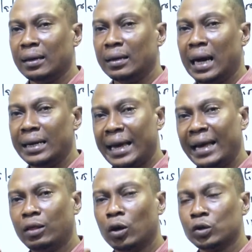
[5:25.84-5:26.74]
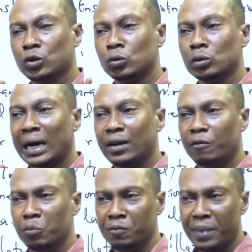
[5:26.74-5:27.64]
Now the earth does two kind
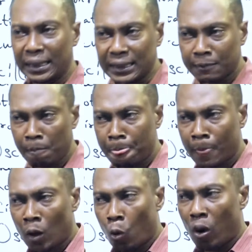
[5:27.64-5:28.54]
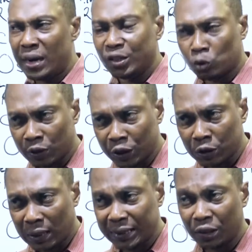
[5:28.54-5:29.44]
of movements. One is
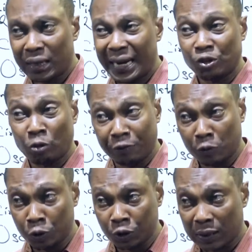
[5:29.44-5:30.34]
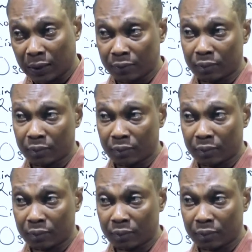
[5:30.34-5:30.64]
rotational, the other is revolutional.